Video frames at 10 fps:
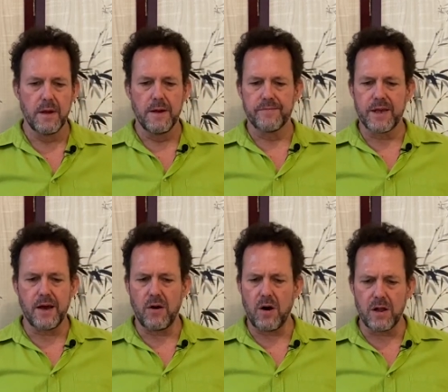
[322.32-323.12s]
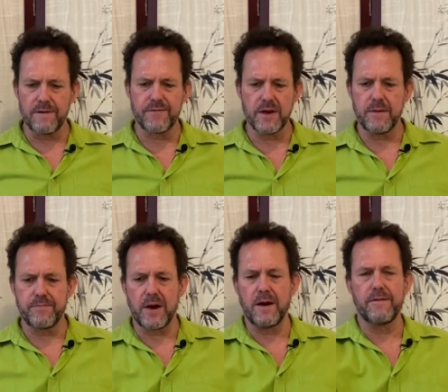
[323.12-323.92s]
Yeah, all of the
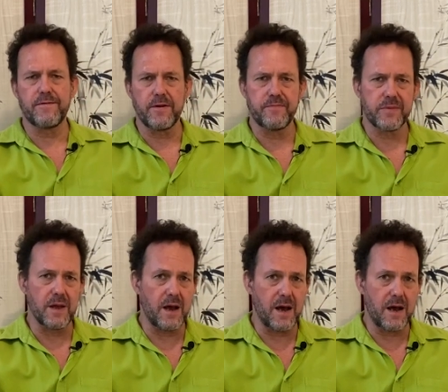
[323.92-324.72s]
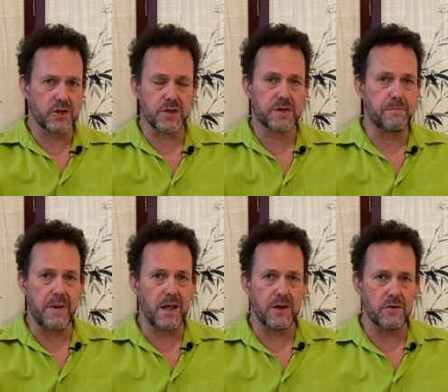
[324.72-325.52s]
above, just
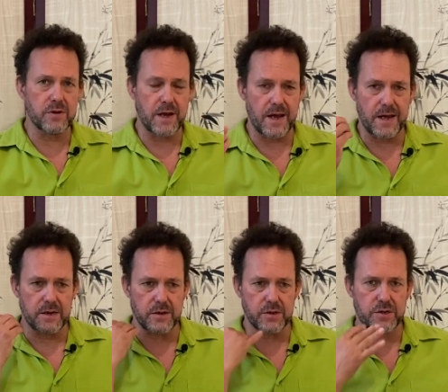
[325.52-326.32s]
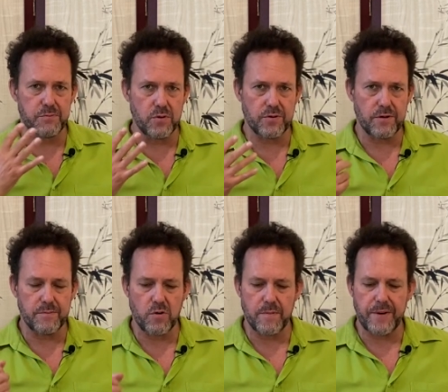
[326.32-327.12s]
mellowed and smoother and
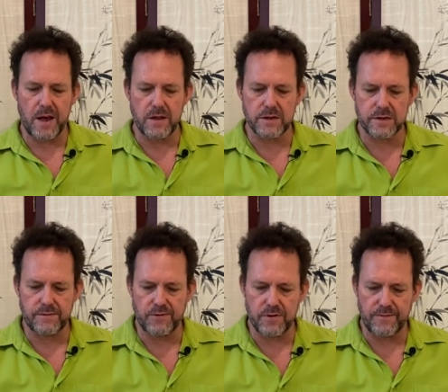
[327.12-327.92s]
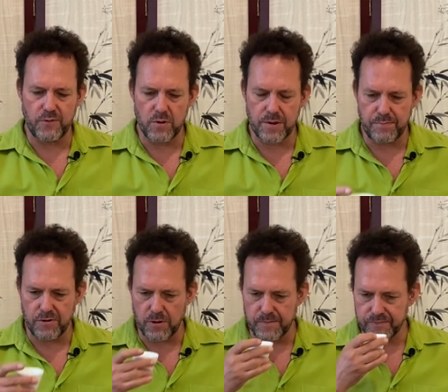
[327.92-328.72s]
more balanced for the fourth brew.